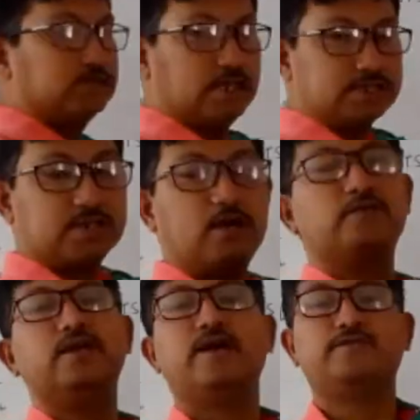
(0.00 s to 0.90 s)
Just
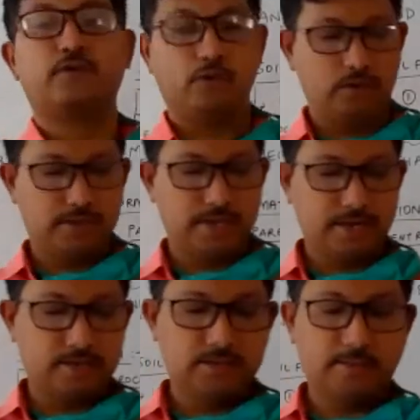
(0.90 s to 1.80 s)
now we have told
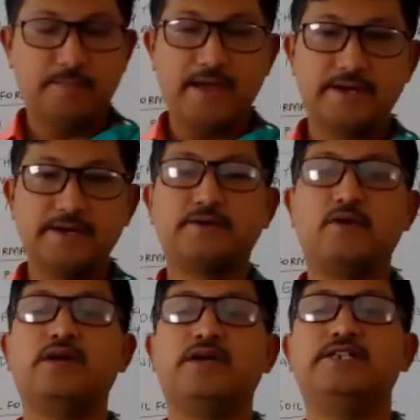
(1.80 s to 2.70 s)
that the parent
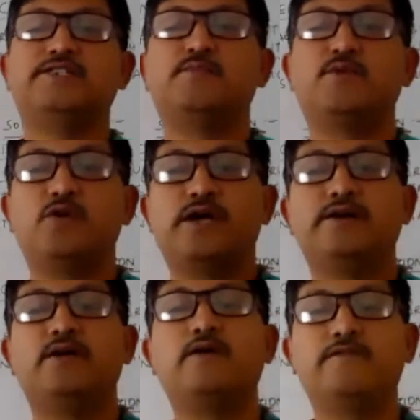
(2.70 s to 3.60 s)
rock gets
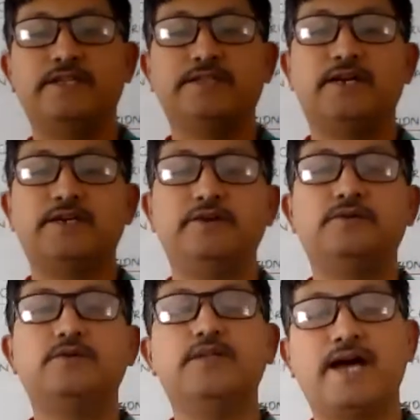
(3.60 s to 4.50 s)
broken or weathered
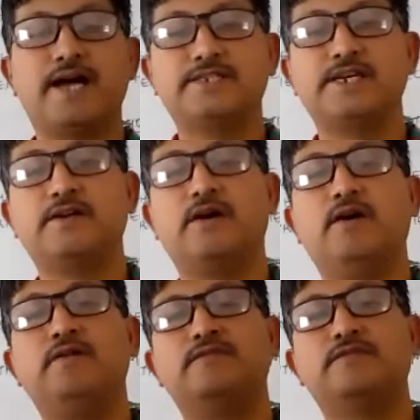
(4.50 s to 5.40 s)
due to the action
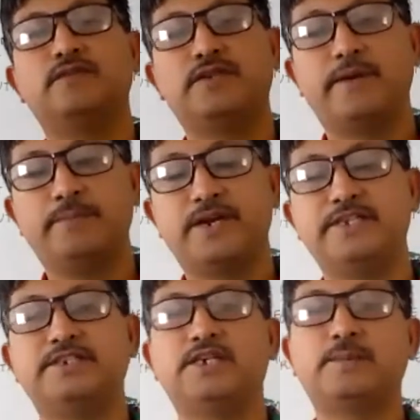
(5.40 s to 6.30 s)
of
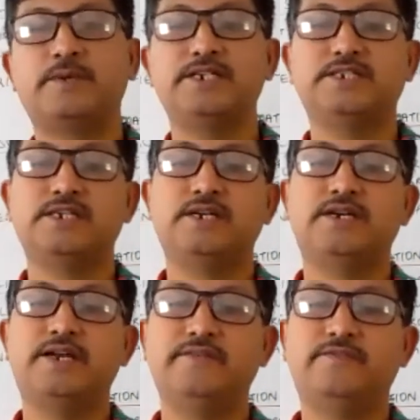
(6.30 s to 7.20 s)
temperature,
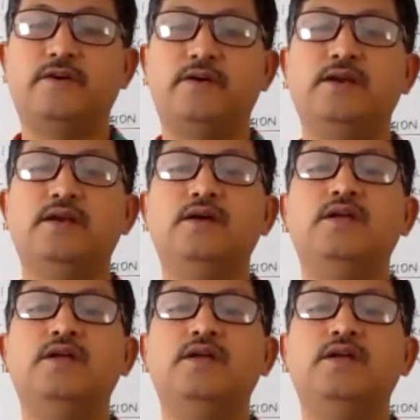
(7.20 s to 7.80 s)
pressure, rainfall.